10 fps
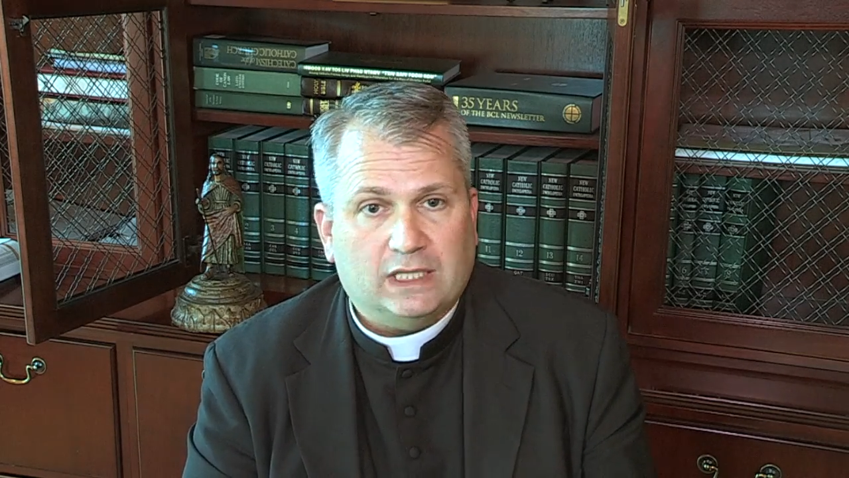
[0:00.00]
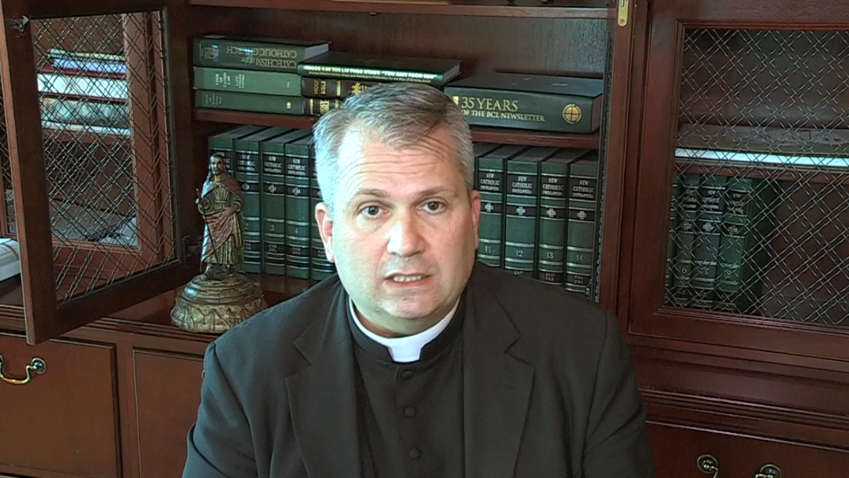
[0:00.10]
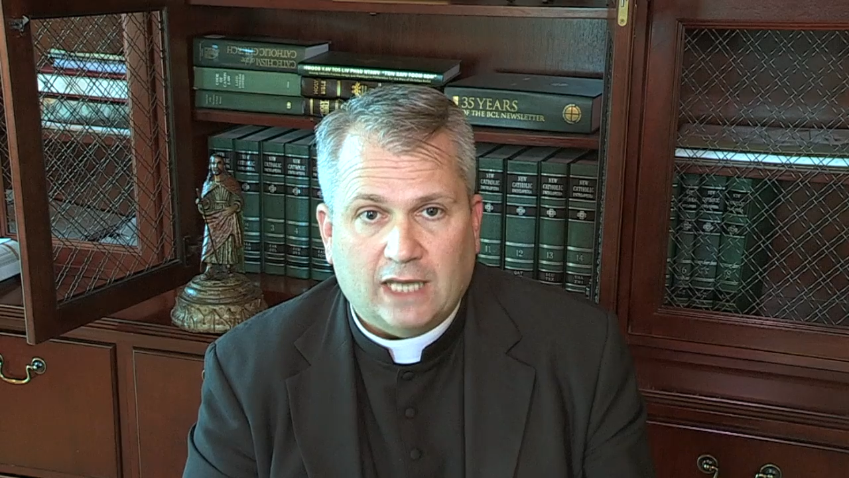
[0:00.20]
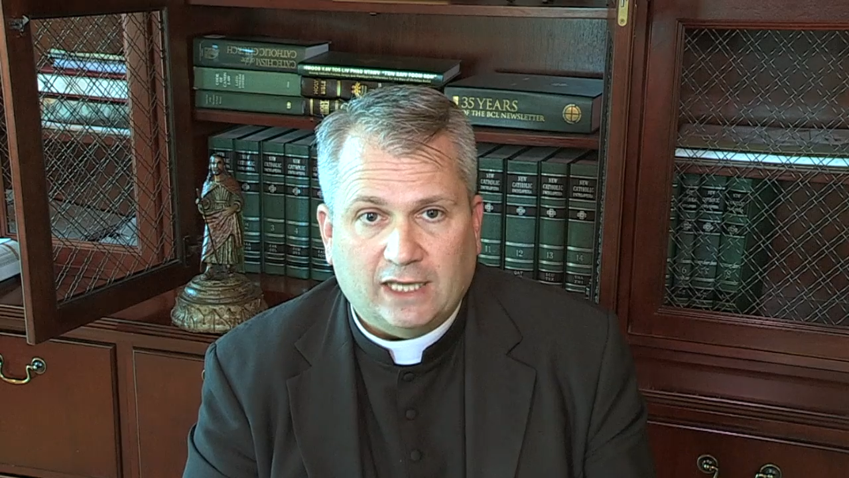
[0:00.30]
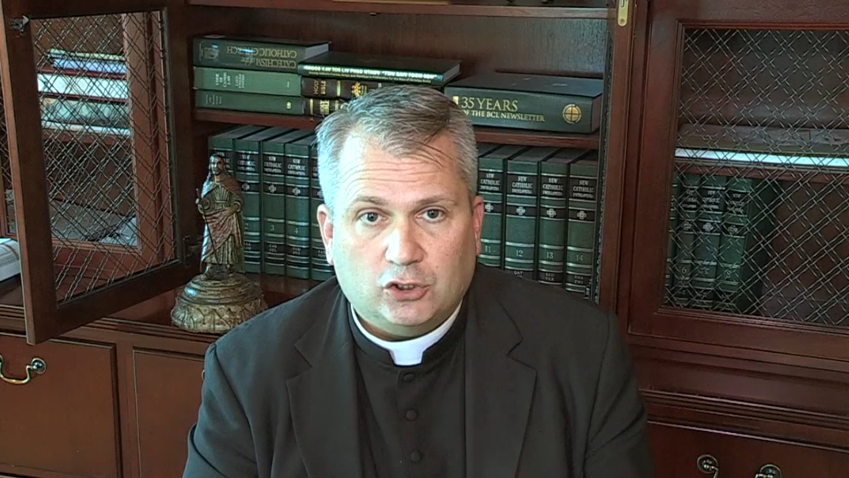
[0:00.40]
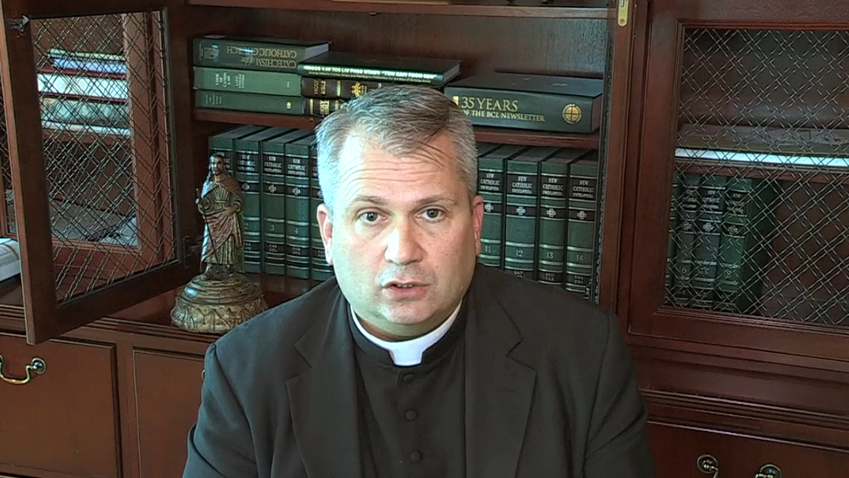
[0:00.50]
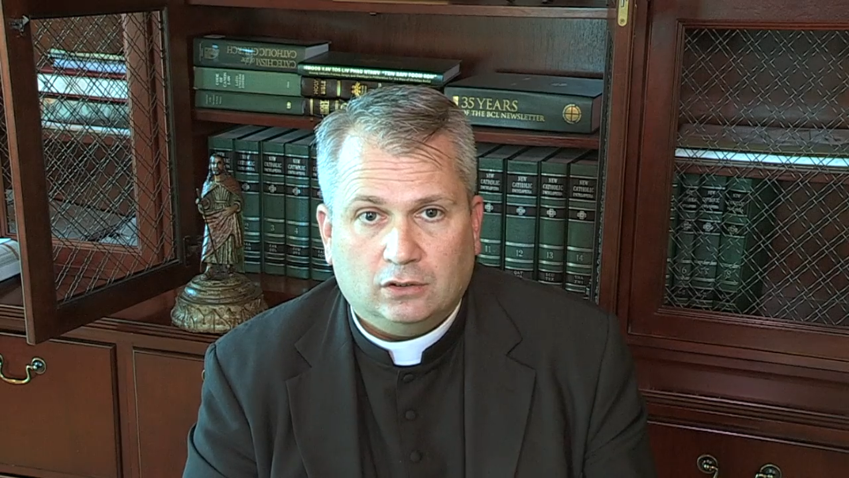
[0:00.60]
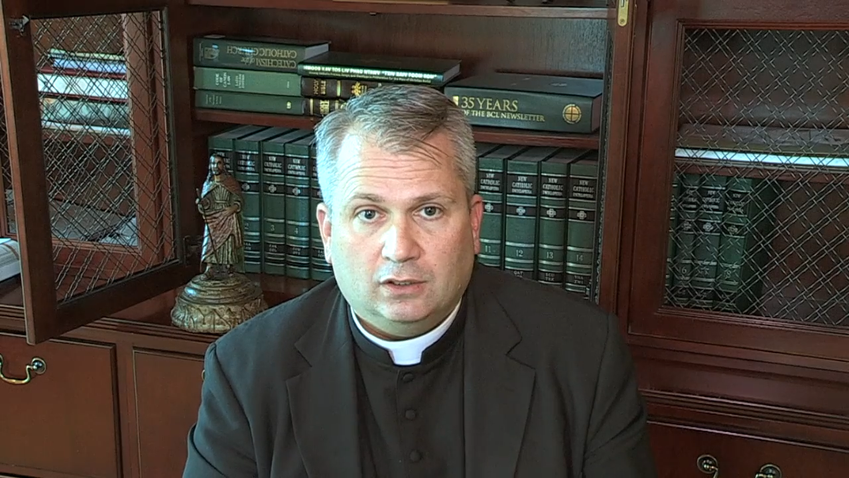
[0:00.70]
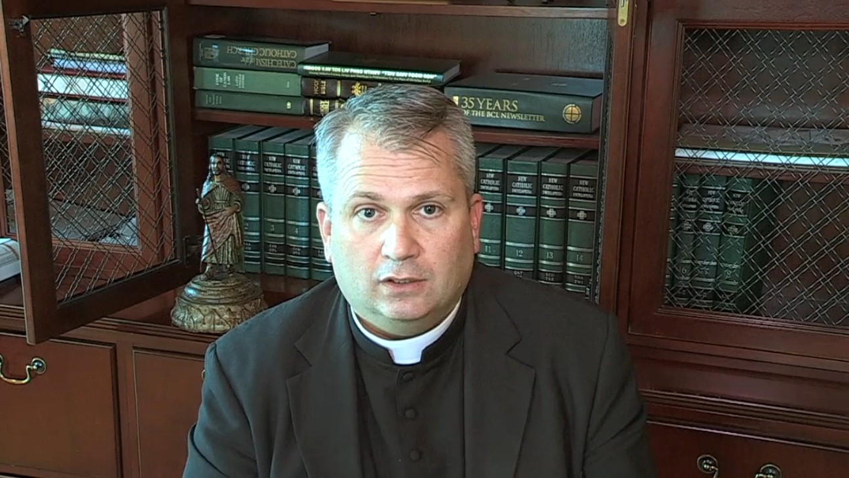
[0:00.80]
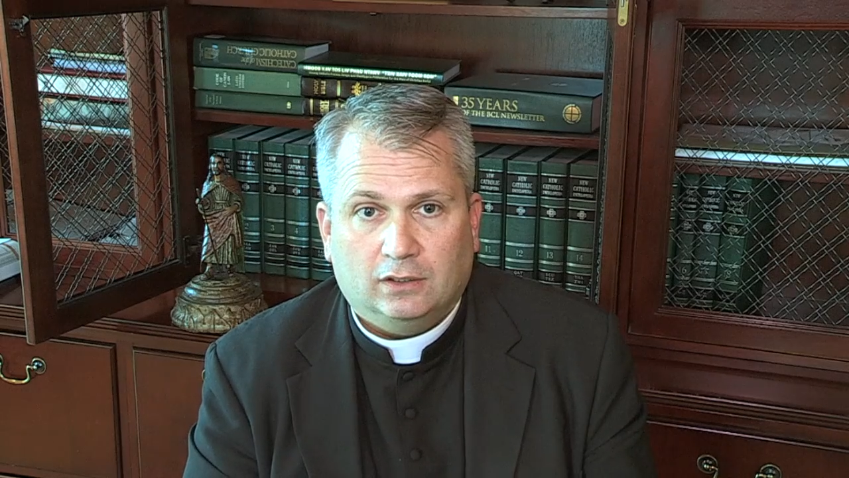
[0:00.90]

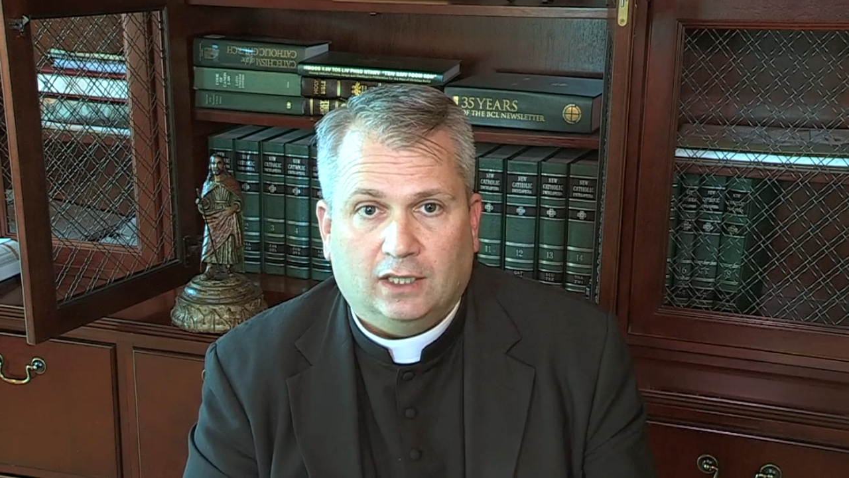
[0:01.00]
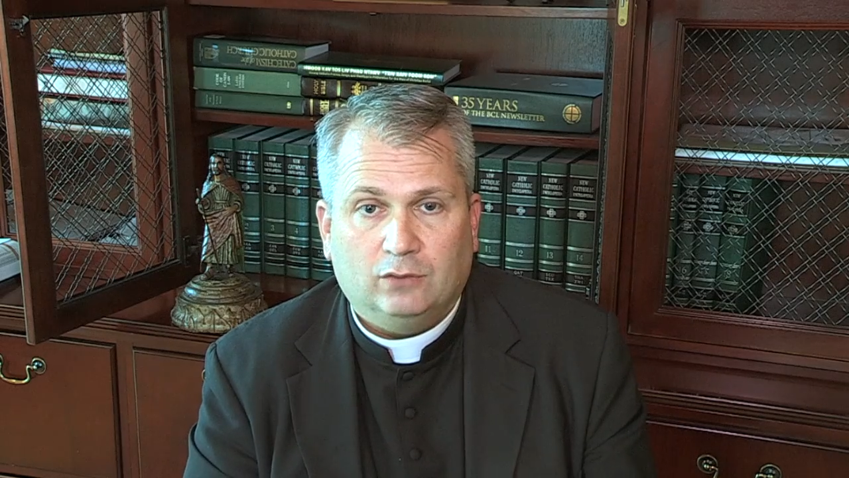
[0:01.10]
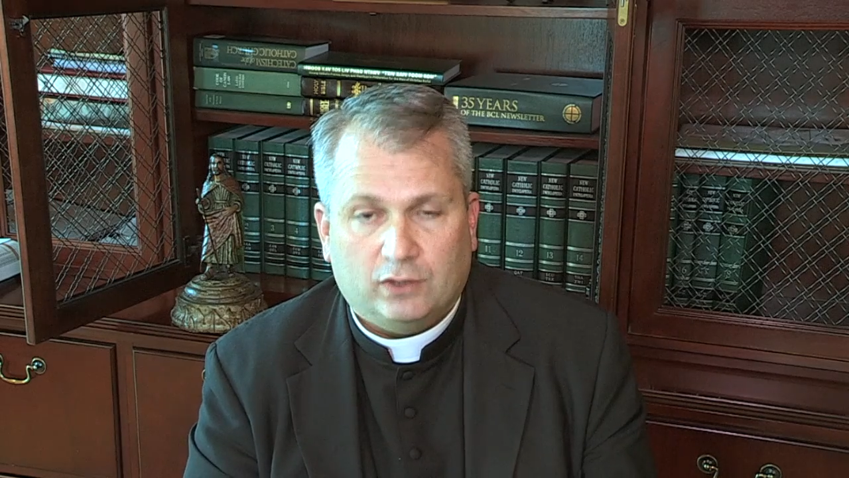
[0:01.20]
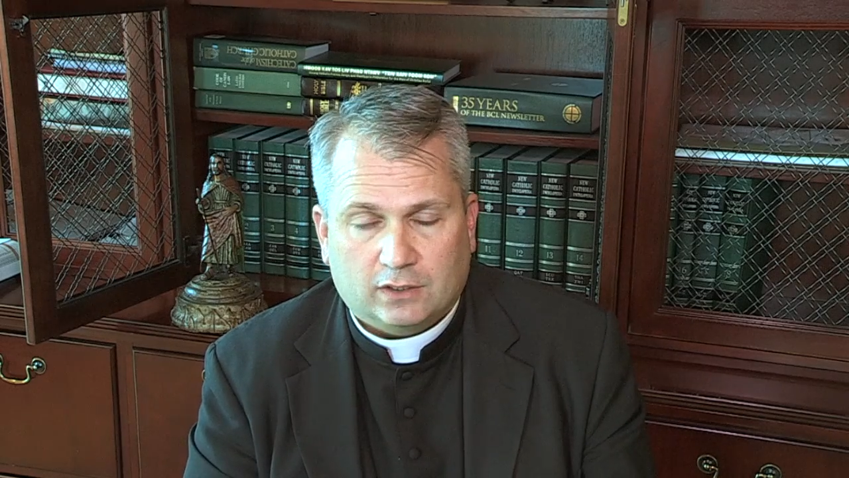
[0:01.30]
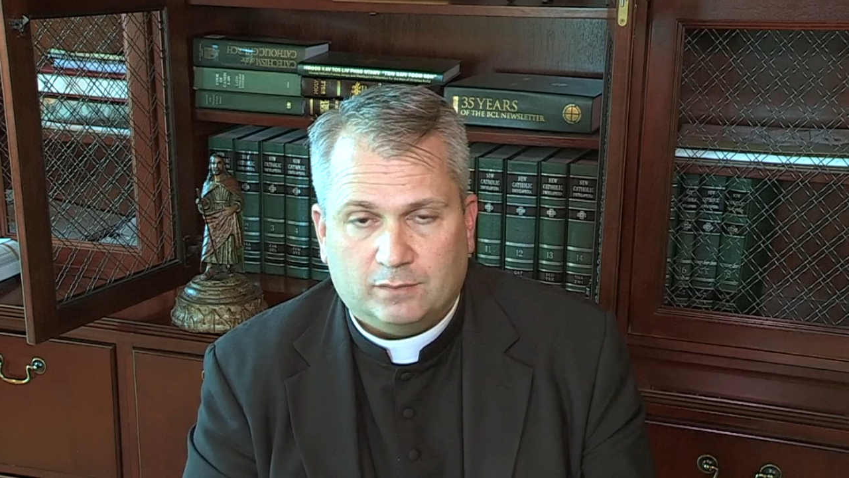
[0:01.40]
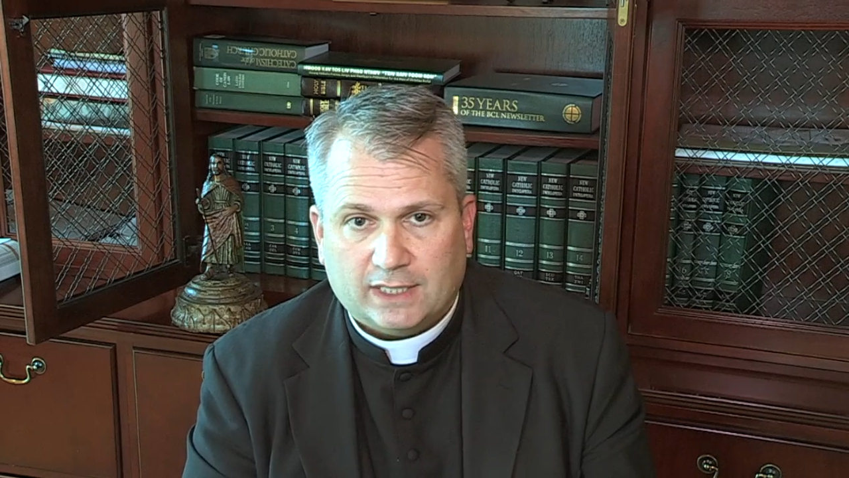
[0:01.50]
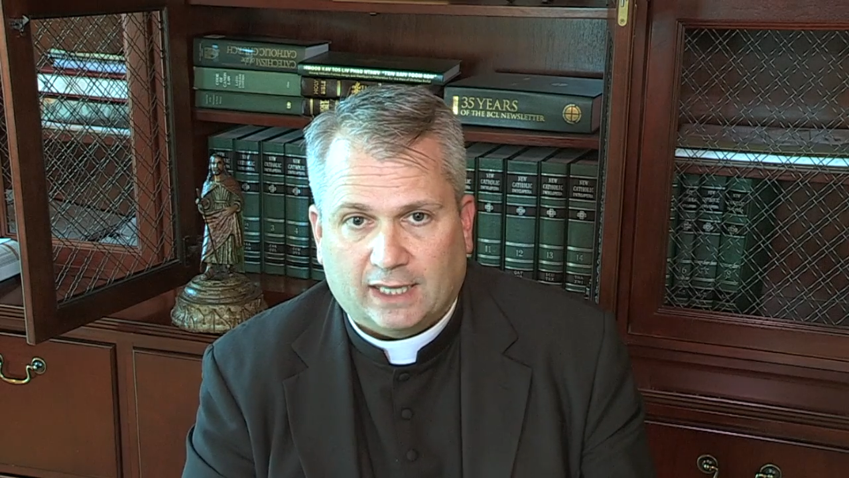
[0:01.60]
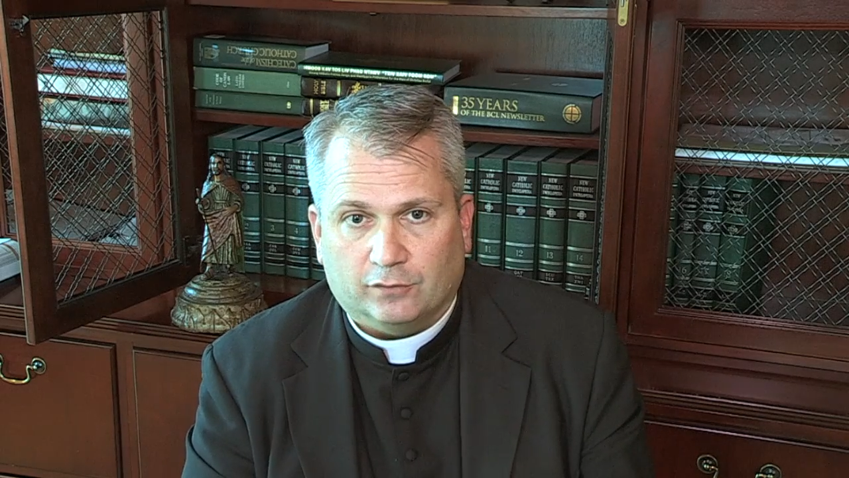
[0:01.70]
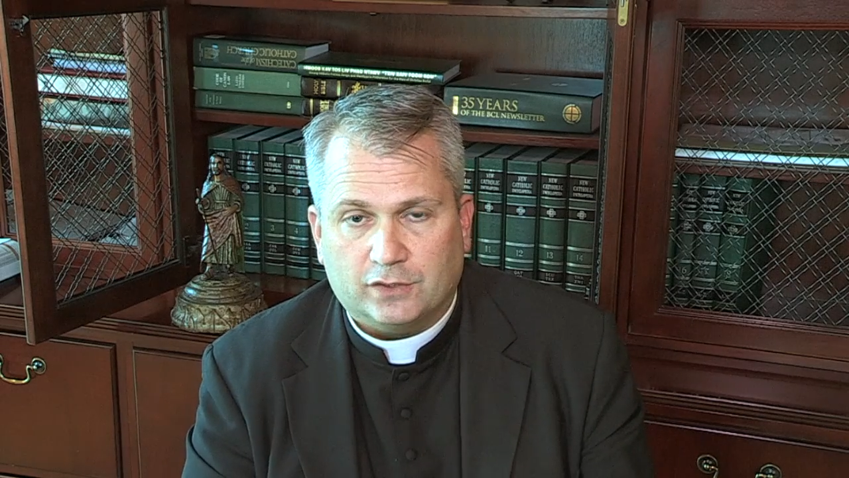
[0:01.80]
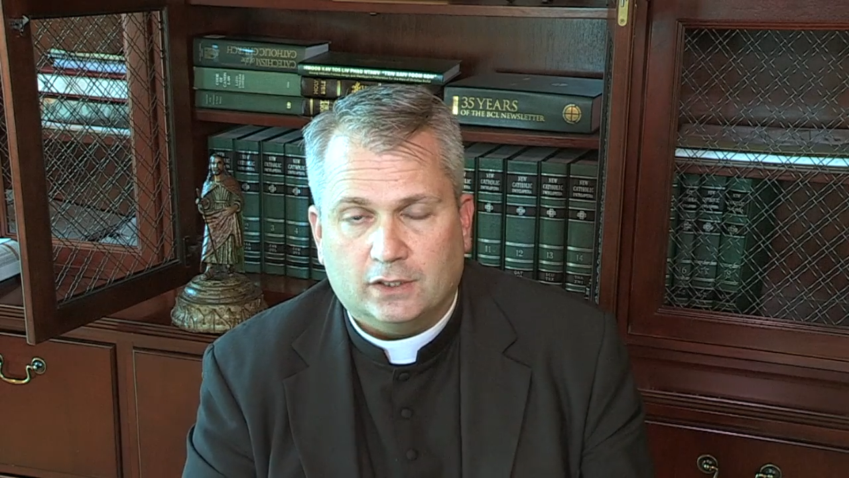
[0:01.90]
nature, and with
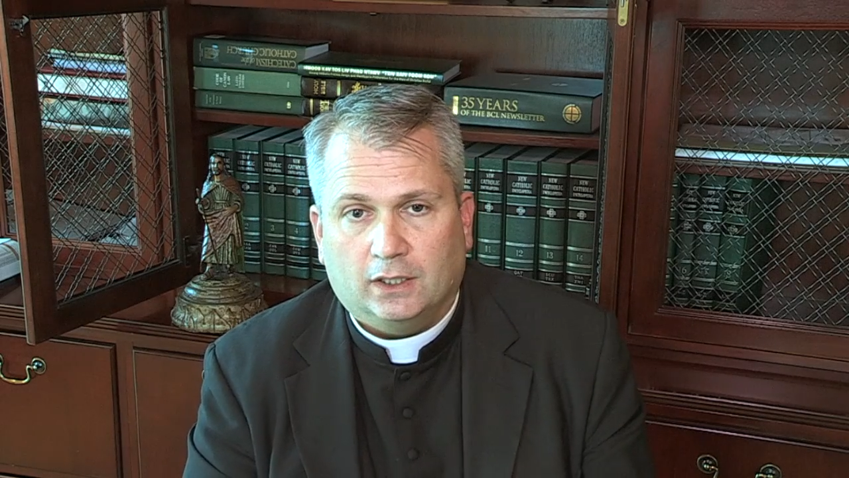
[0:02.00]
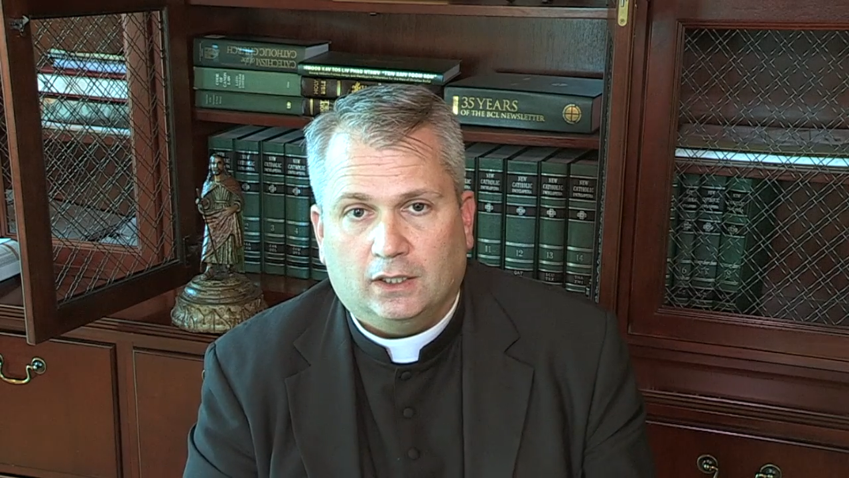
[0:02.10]
themselves.